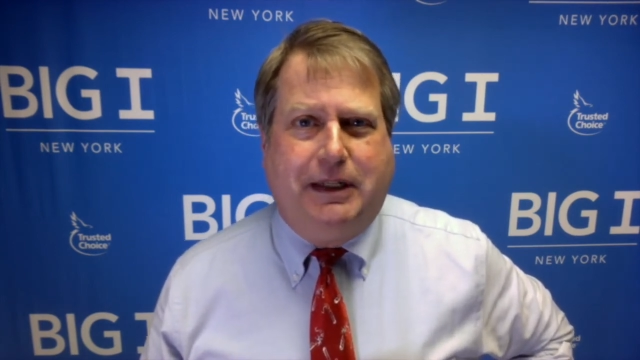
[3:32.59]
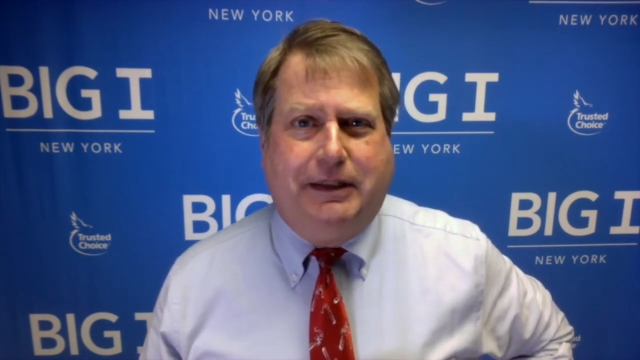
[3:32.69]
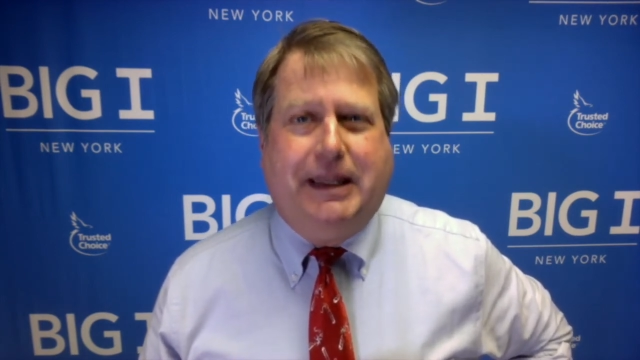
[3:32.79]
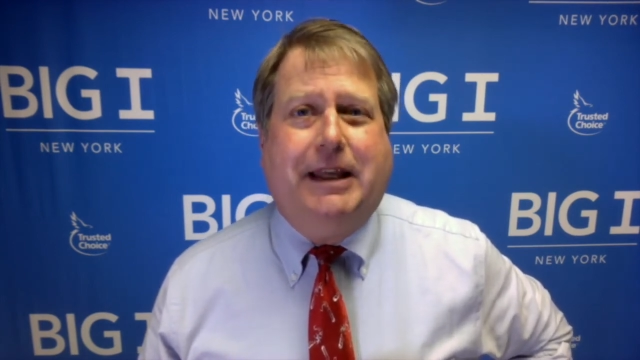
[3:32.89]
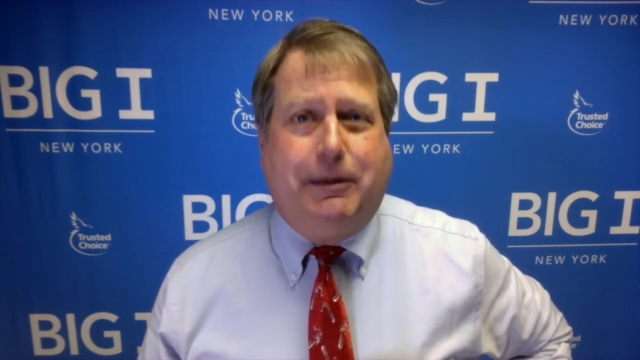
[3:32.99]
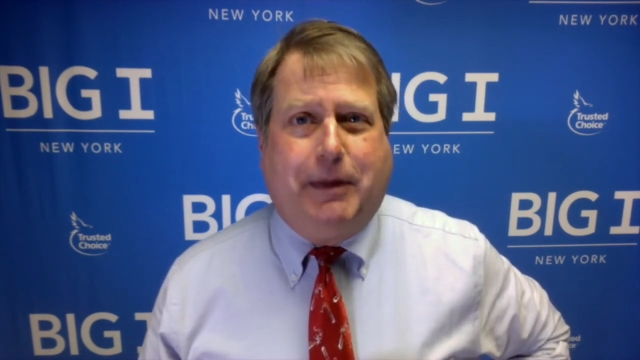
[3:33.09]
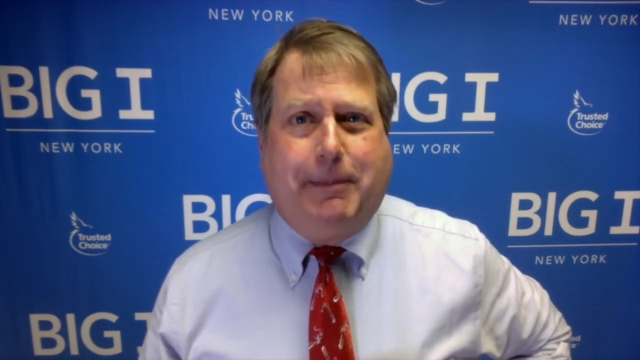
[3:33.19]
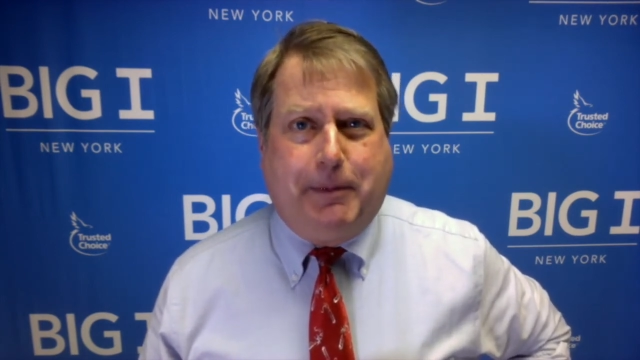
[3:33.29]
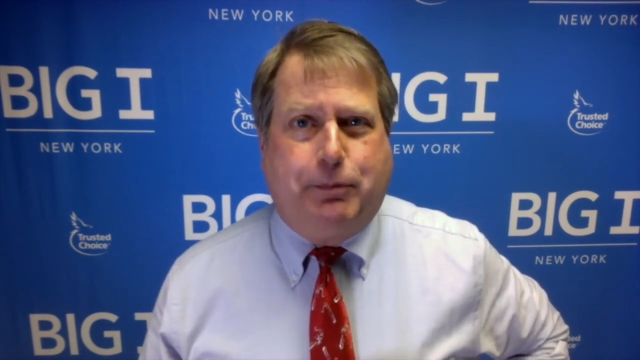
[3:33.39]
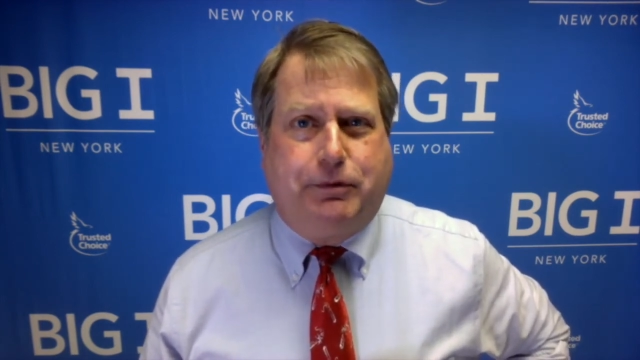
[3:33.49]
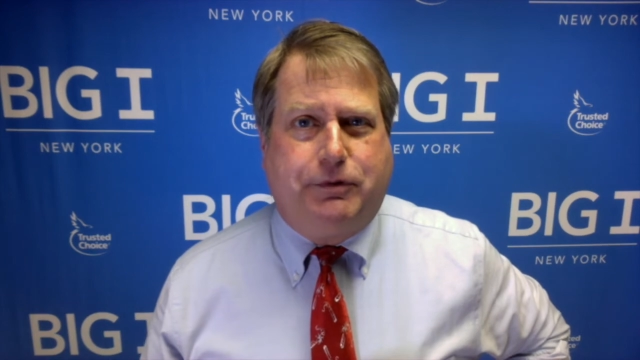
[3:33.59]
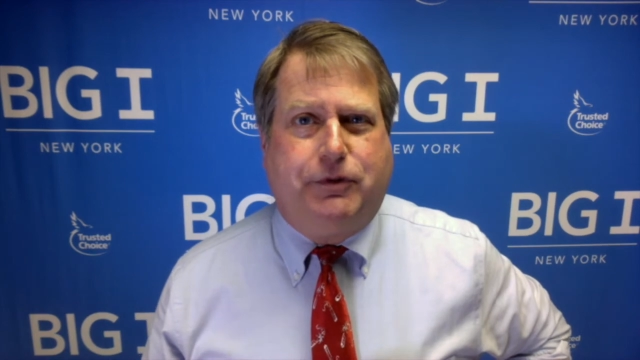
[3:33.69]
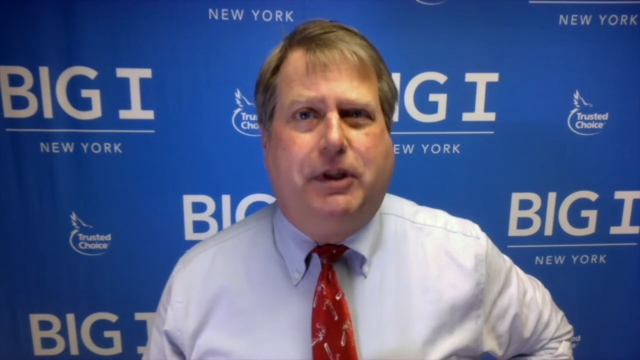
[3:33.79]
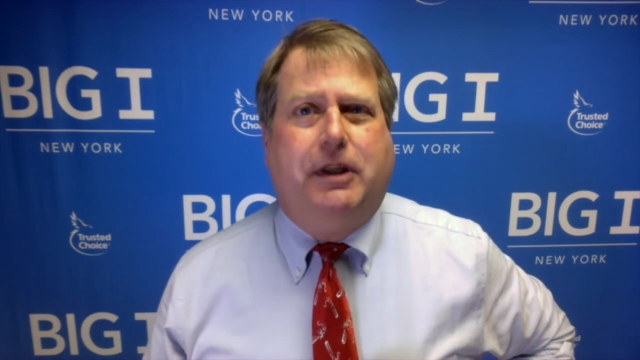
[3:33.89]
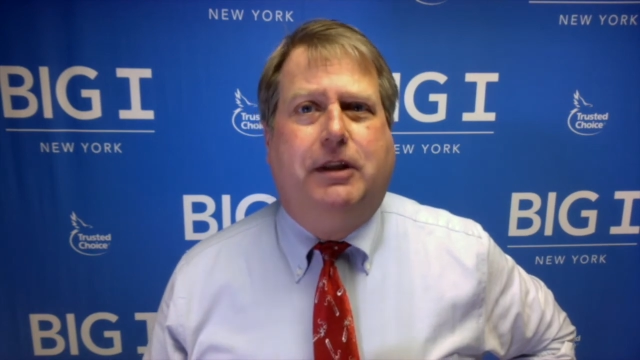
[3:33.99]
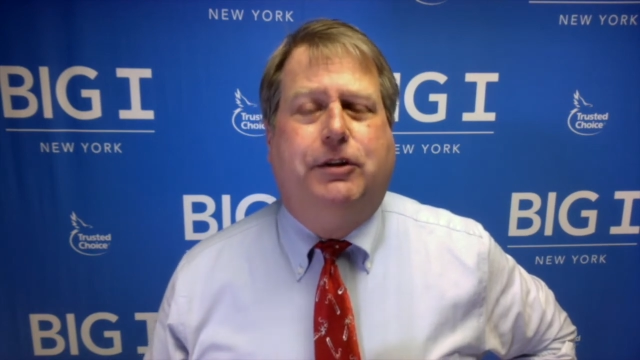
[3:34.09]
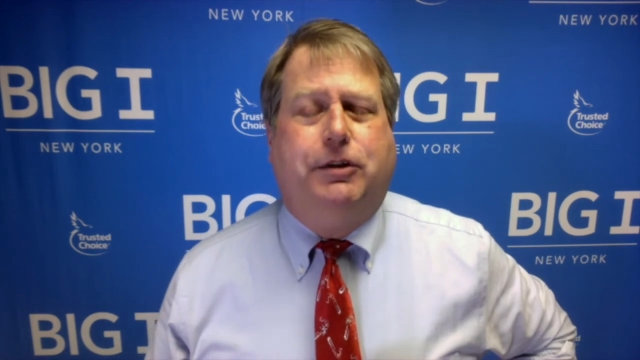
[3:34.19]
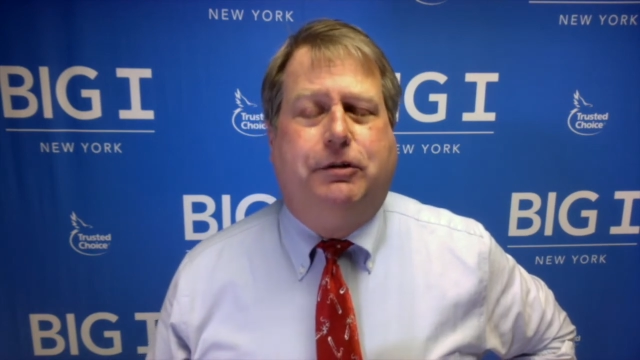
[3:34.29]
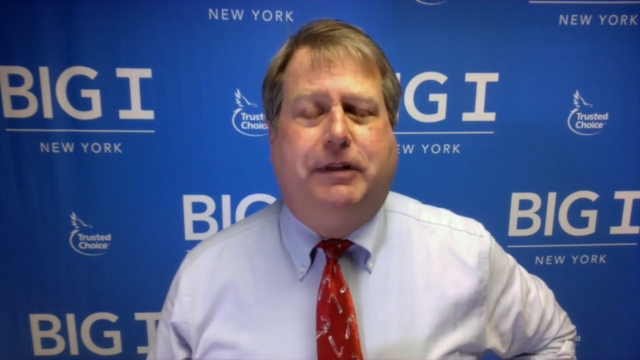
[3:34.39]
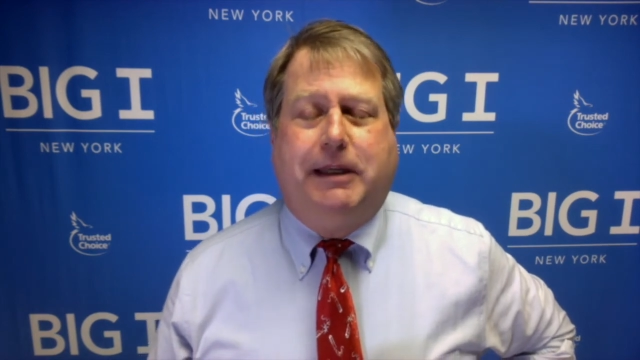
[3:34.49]
then it might be prudent
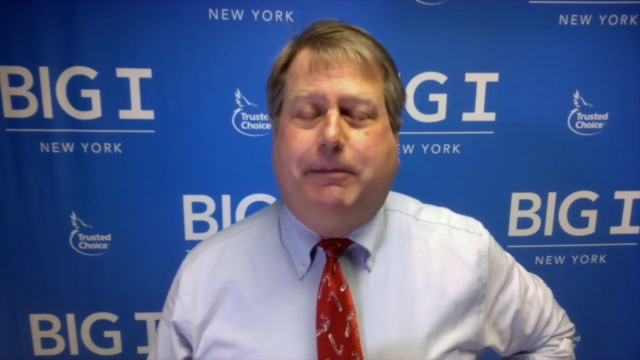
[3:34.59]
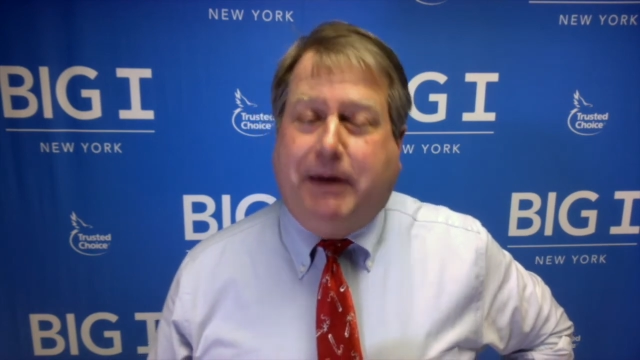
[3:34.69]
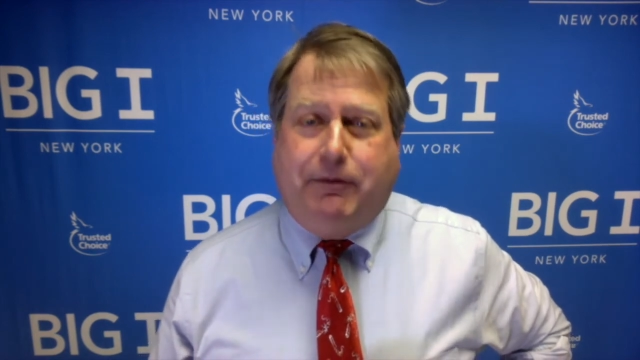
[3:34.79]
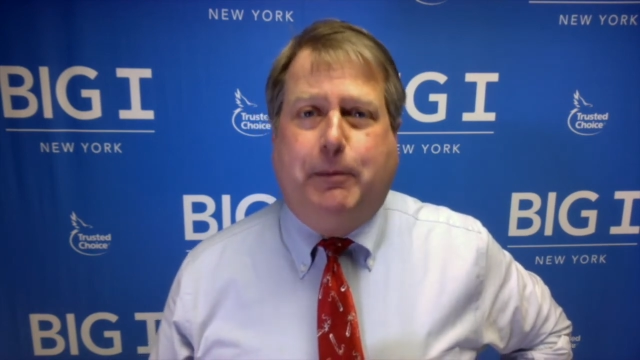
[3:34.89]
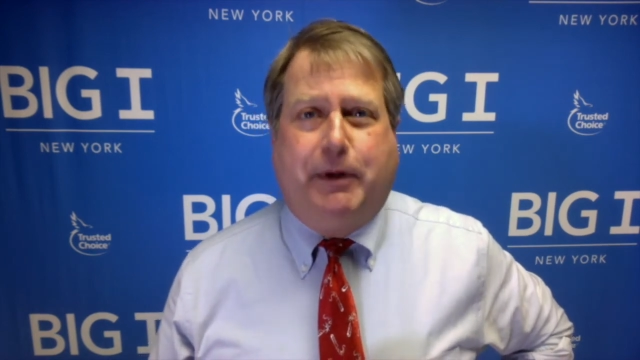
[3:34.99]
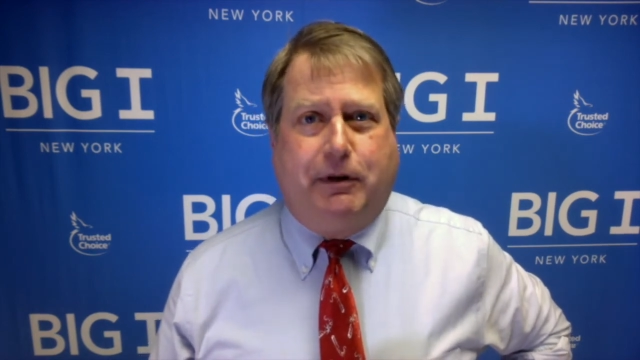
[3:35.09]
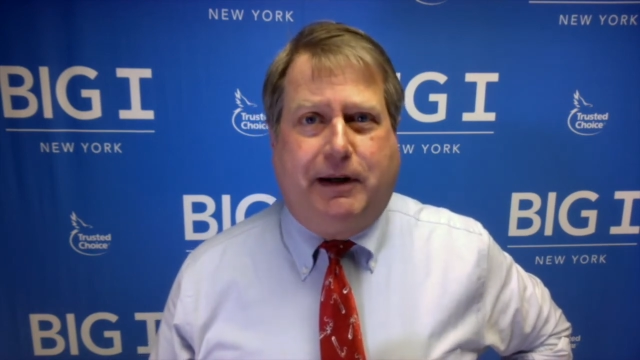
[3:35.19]
to keep everybody